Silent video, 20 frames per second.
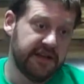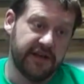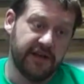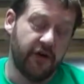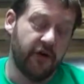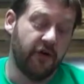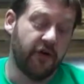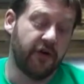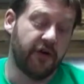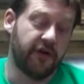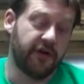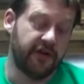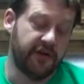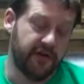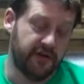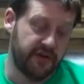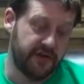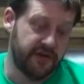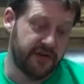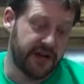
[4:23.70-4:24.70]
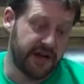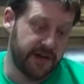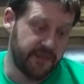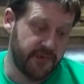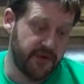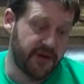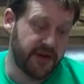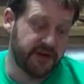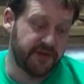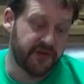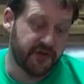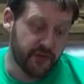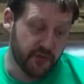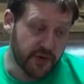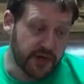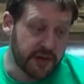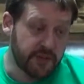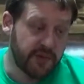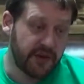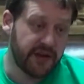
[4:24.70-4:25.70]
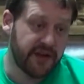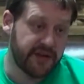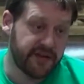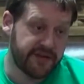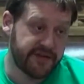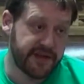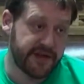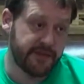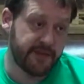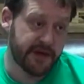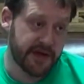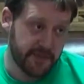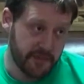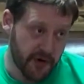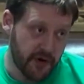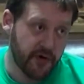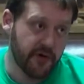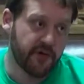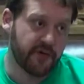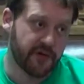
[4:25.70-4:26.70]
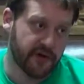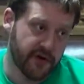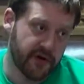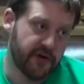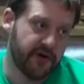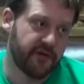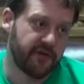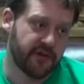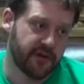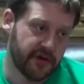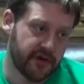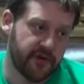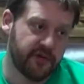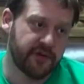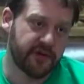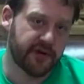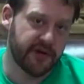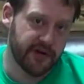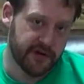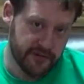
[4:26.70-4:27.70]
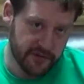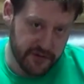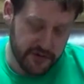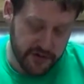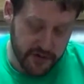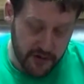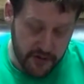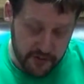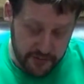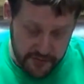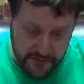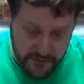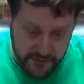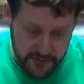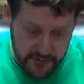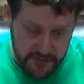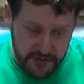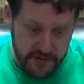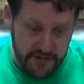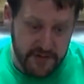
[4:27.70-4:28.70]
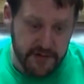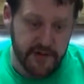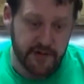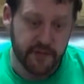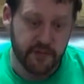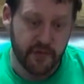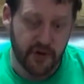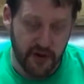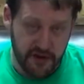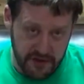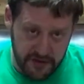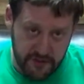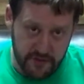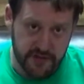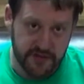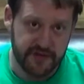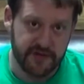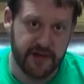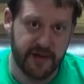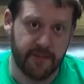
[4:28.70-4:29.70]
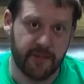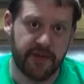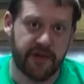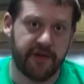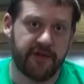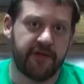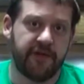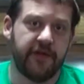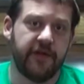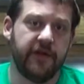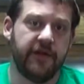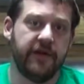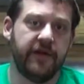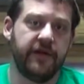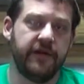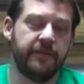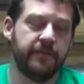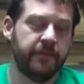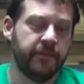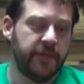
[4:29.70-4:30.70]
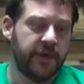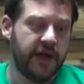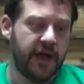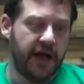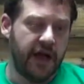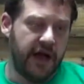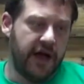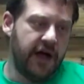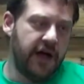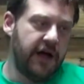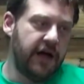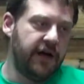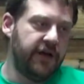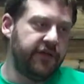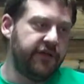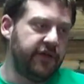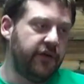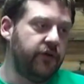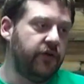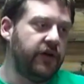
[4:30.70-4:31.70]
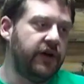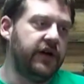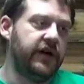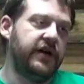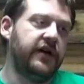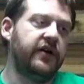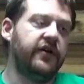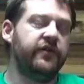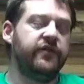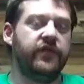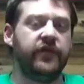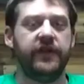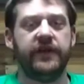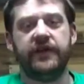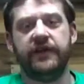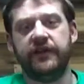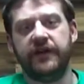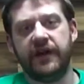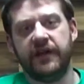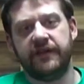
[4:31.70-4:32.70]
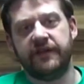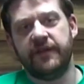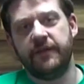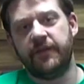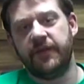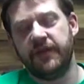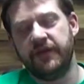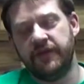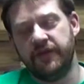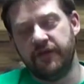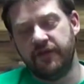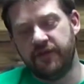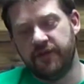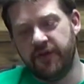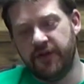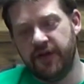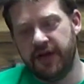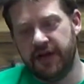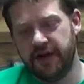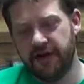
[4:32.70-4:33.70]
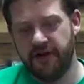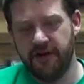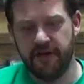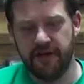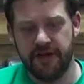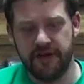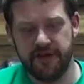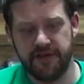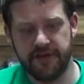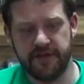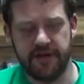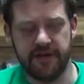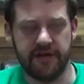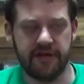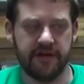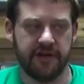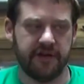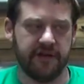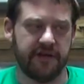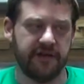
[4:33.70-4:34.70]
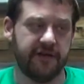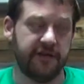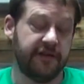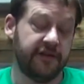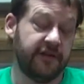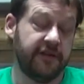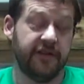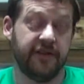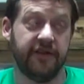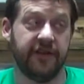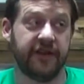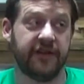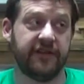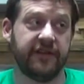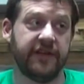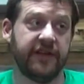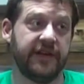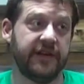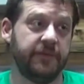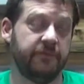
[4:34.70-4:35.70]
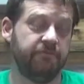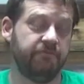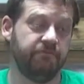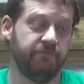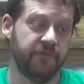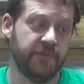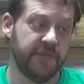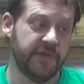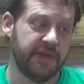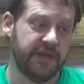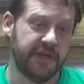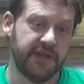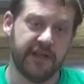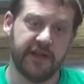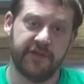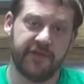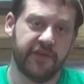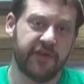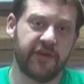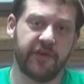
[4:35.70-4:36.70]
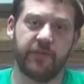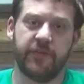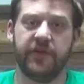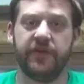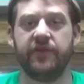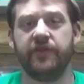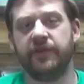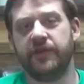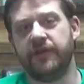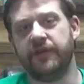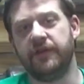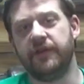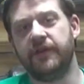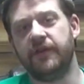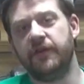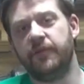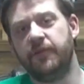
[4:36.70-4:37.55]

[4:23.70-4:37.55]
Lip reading: or you're the type that likes to replay the same game over and over and over and over and over, probably going to want to skip this. Hopefully you got something useful out of all this, and until next time, get off your computer and go